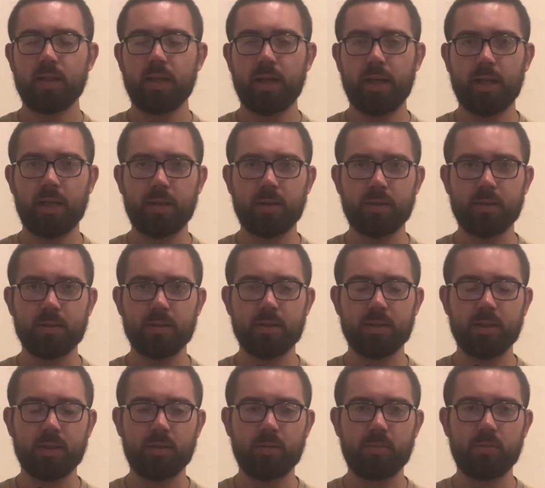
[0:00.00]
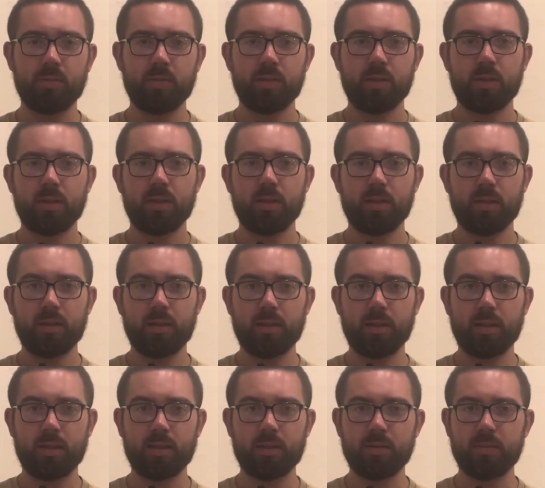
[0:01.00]
And
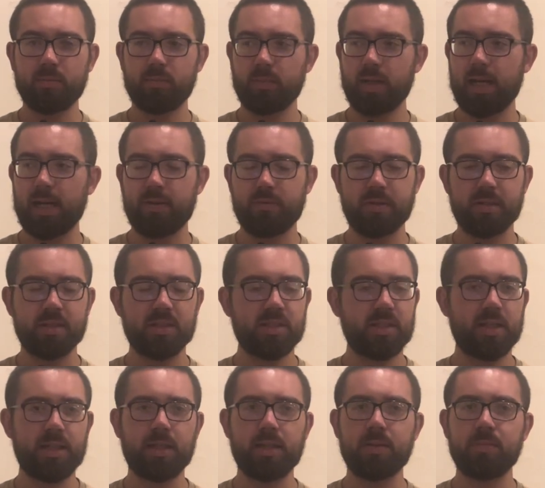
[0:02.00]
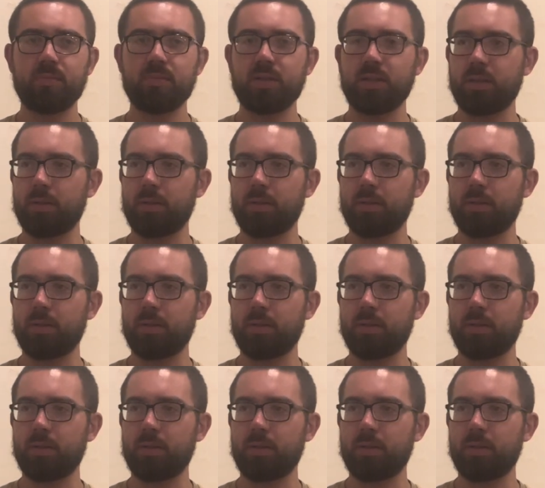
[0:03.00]
and having schemes